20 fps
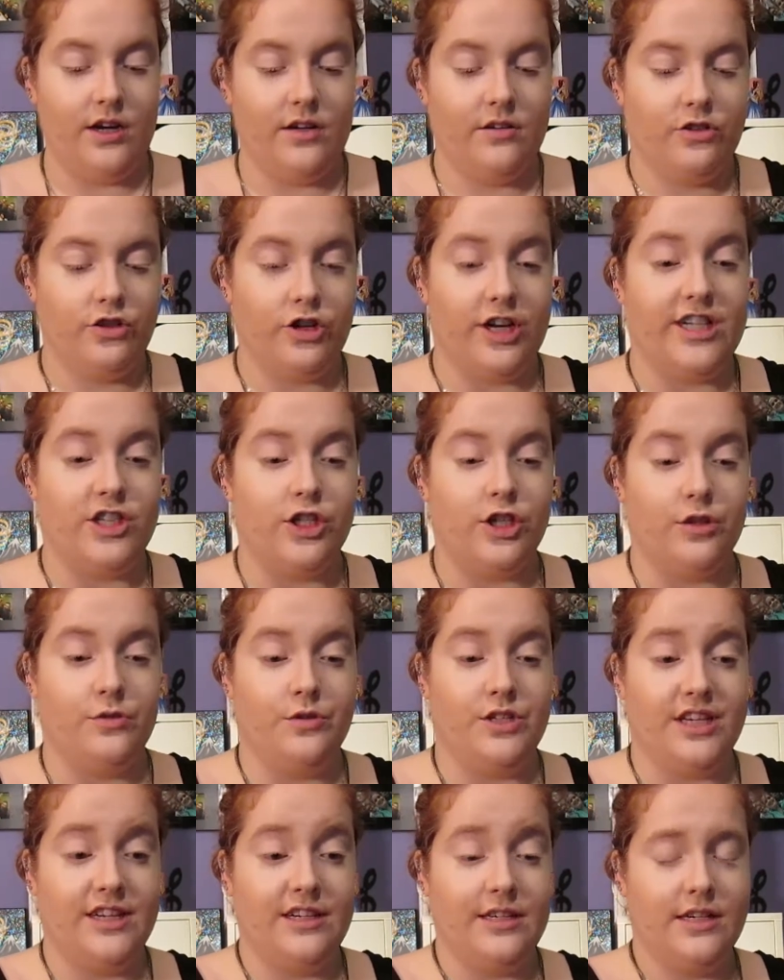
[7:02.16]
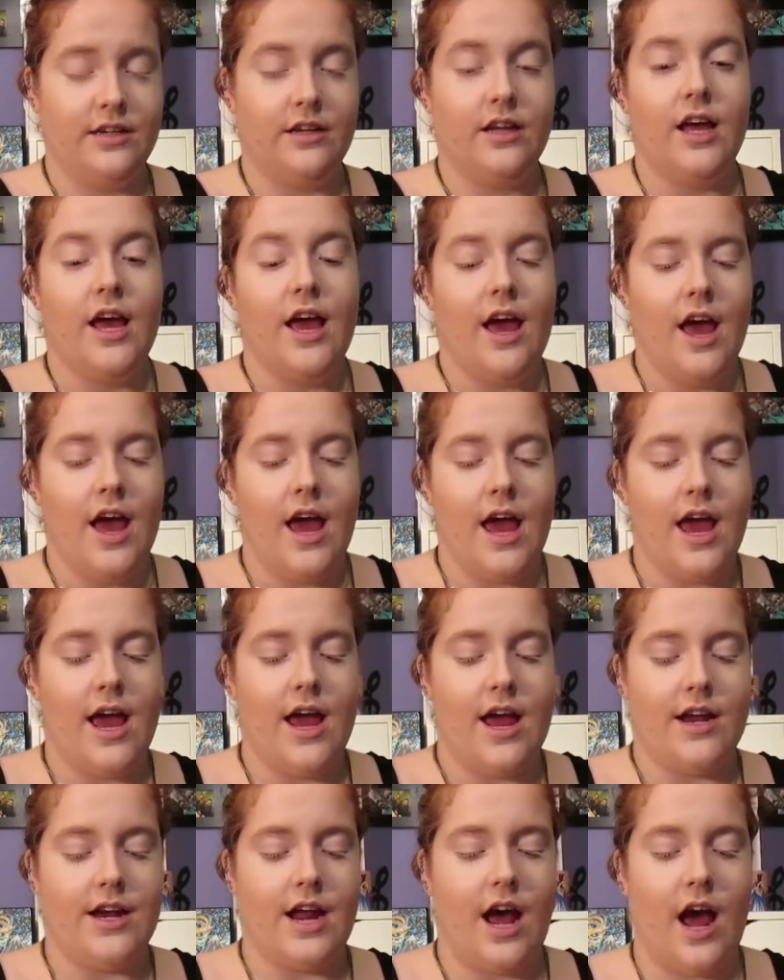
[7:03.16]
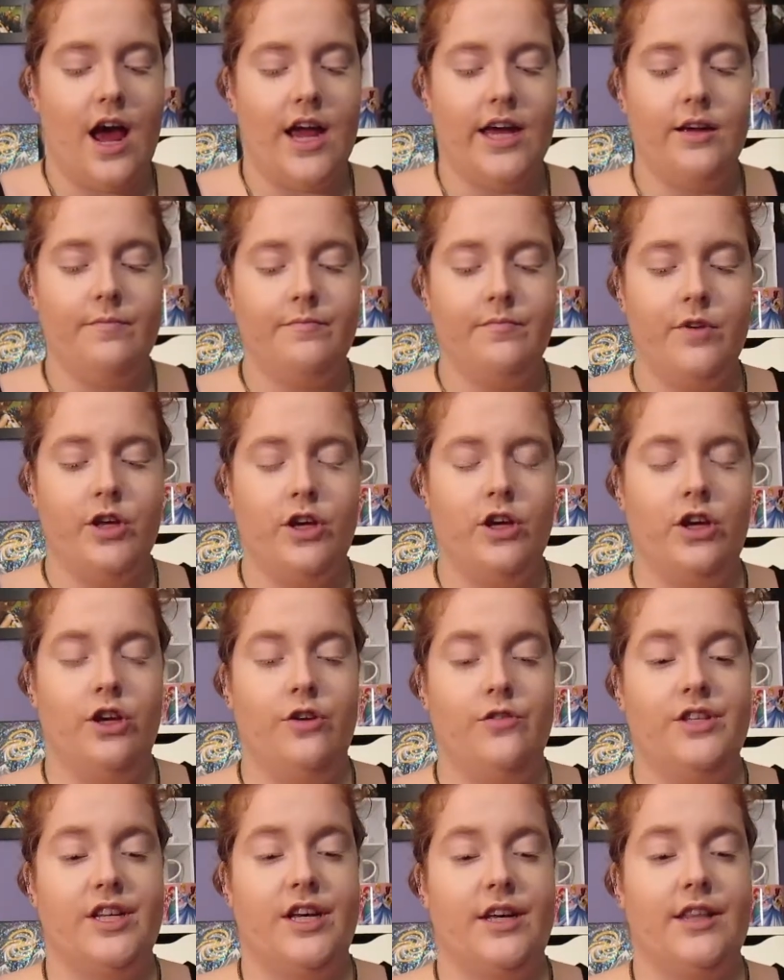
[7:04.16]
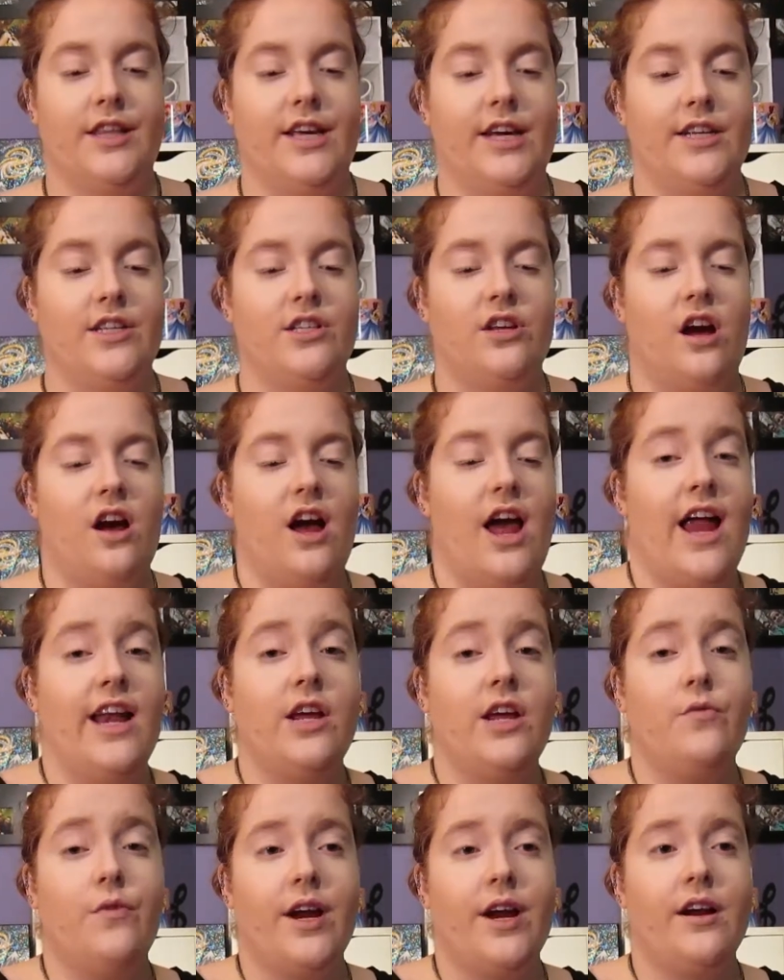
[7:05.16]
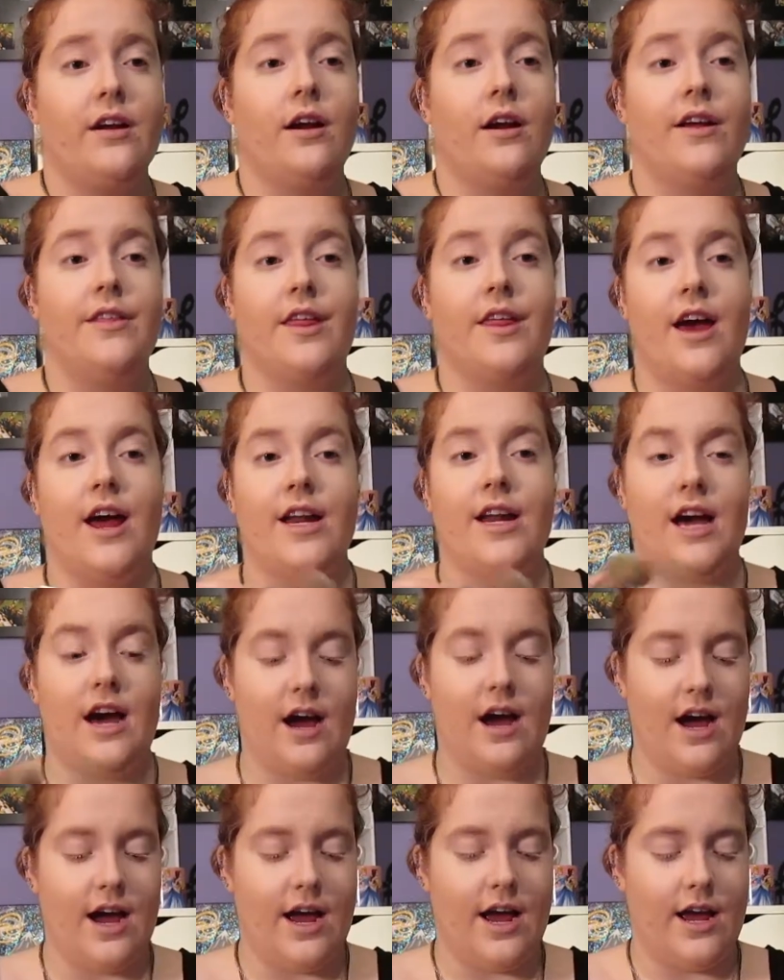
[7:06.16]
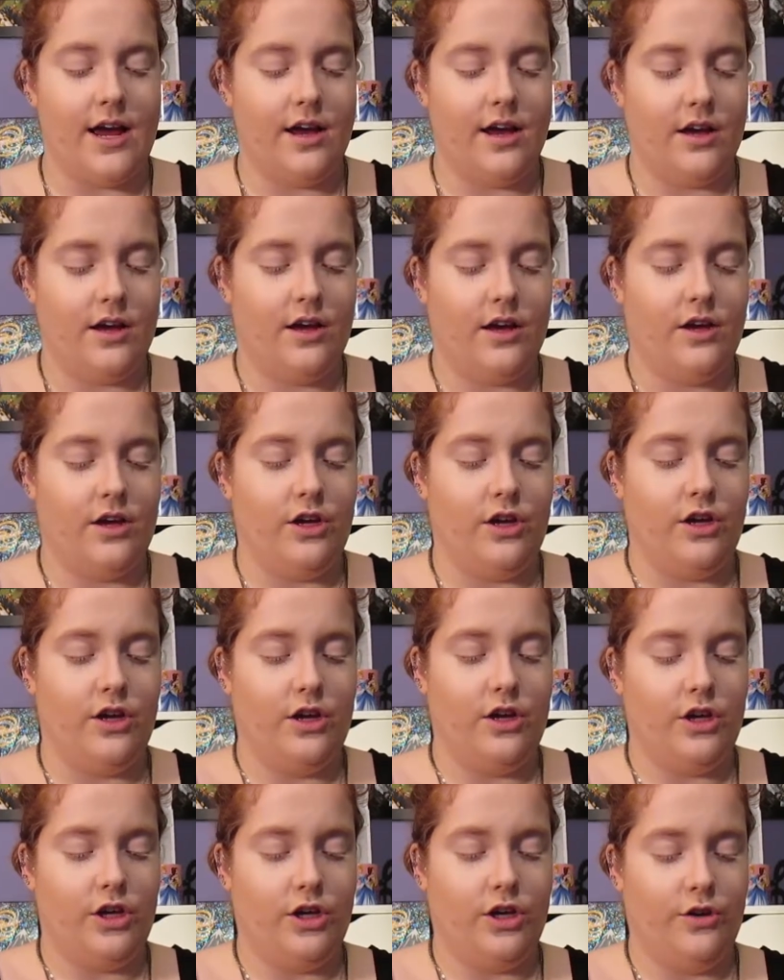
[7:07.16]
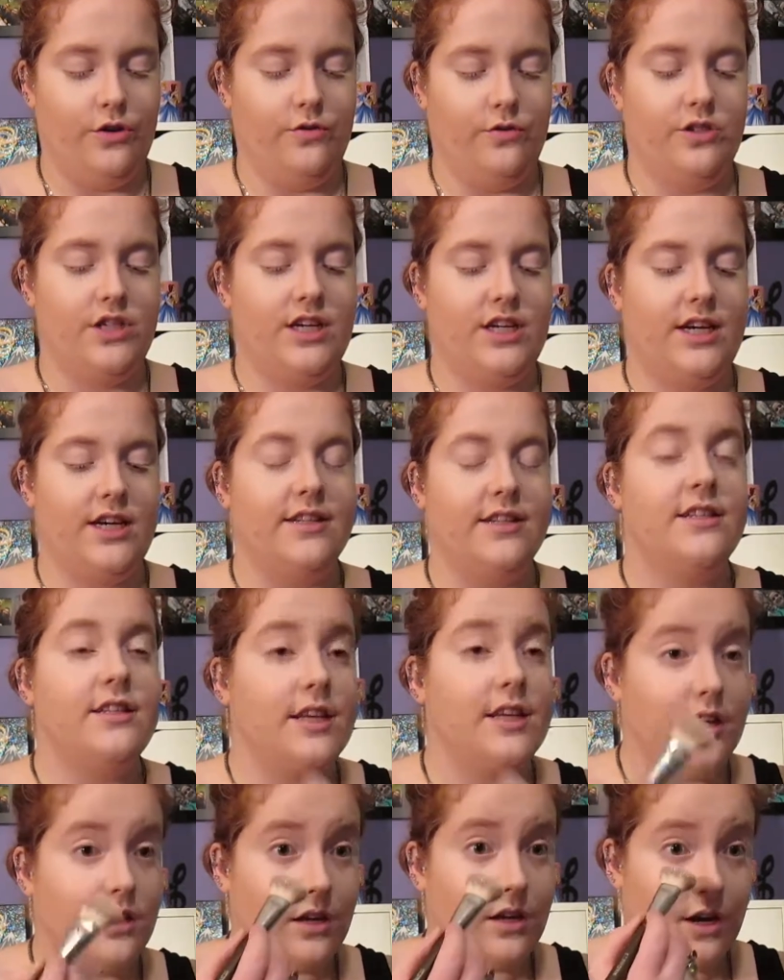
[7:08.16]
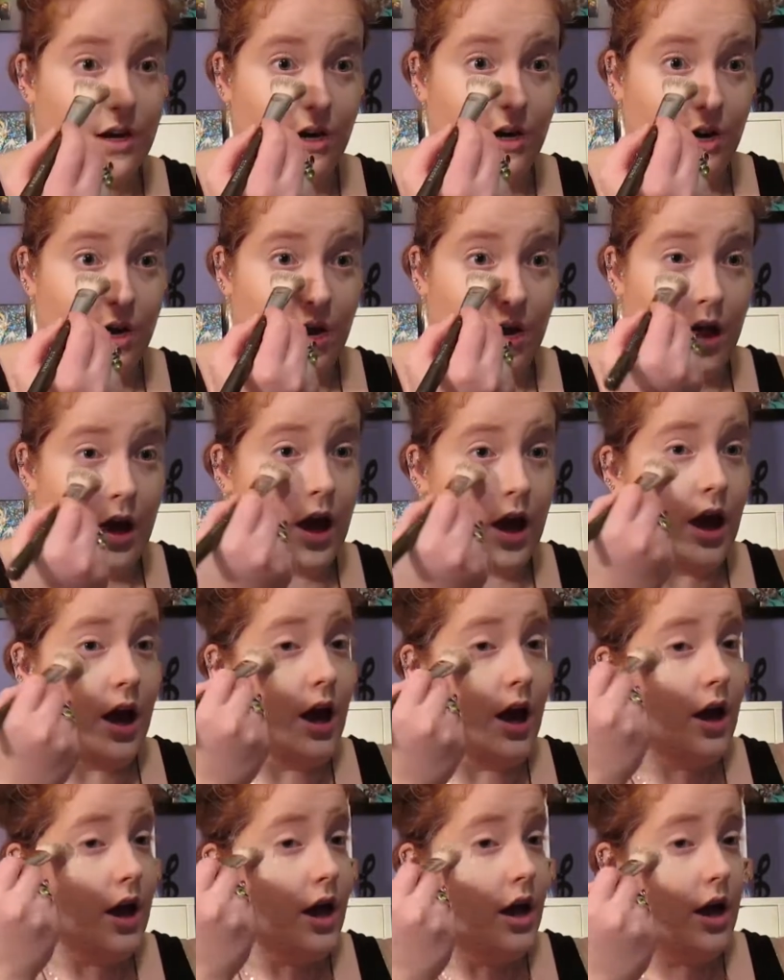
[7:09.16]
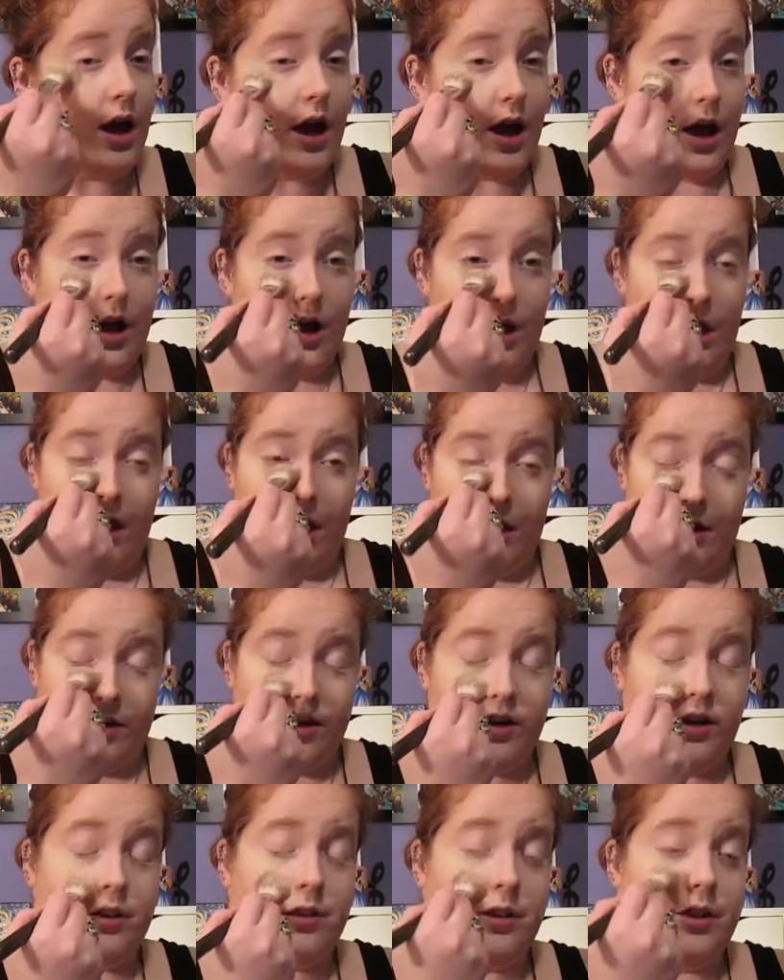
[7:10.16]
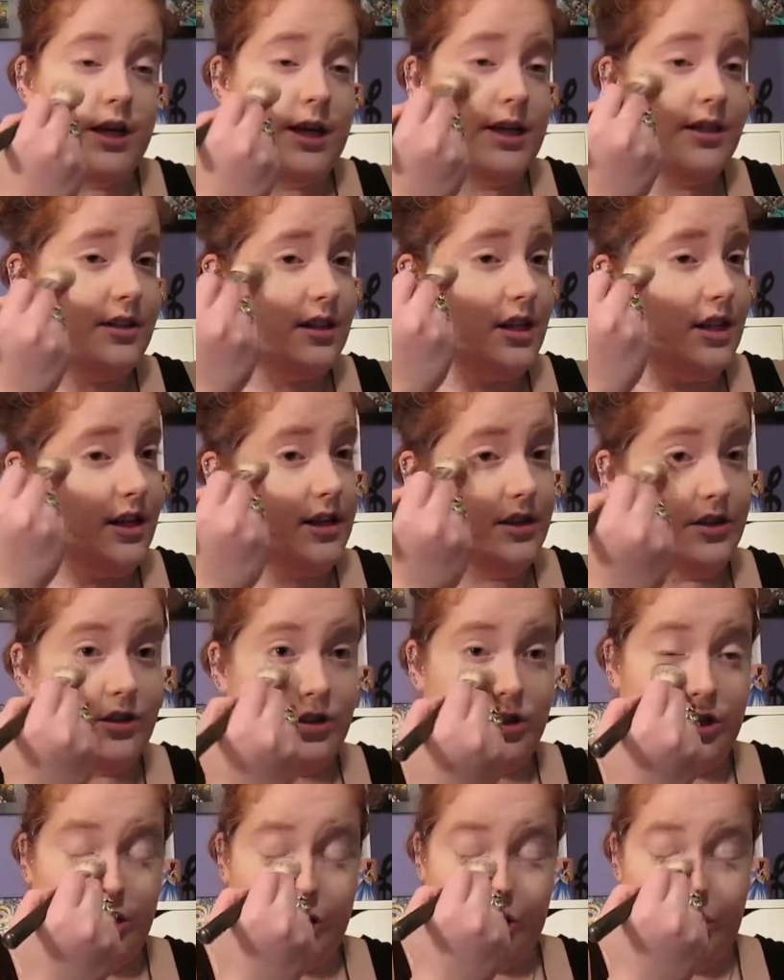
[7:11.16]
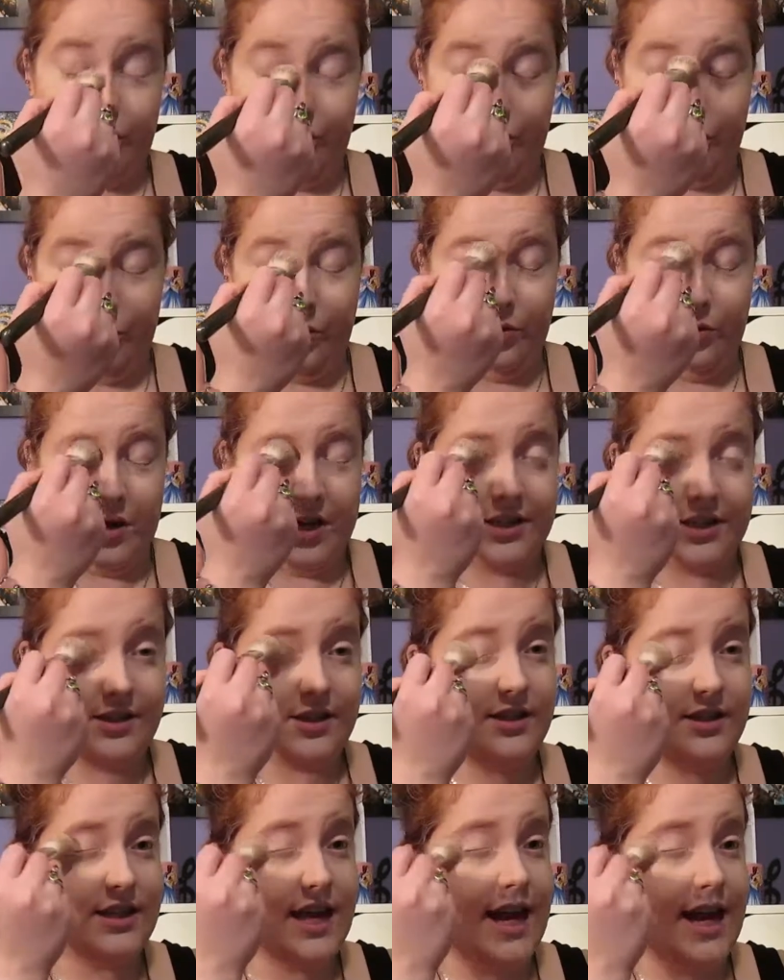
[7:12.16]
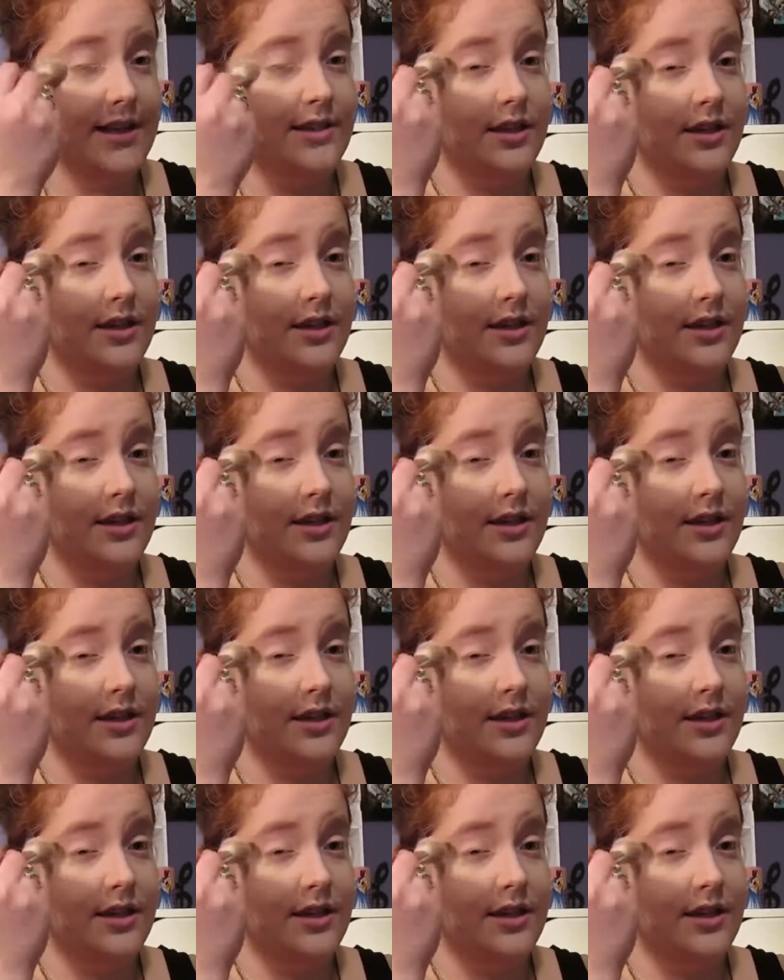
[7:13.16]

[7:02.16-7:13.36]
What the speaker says: translucent, and I am using this anywhere that I used concealer, and this is to set